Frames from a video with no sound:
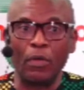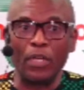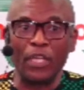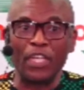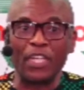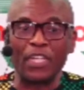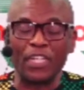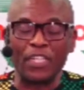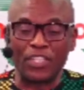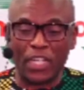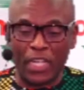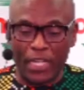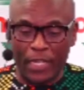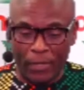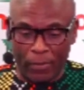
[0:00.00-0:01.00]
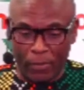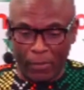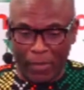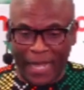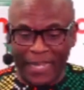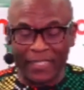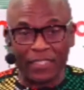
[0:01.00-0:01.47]
English uh,
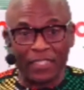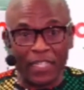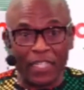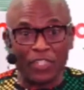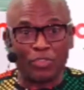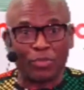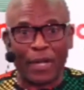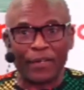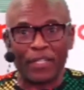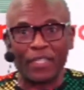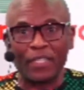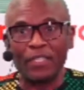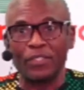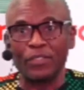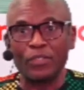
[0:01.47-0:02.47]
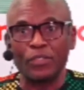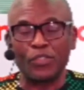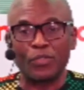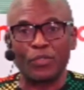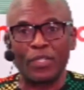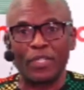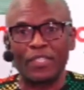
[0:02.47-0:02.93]
and Literary
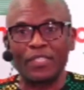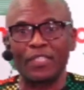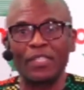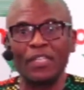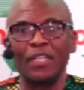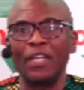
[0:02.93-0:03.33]
Students.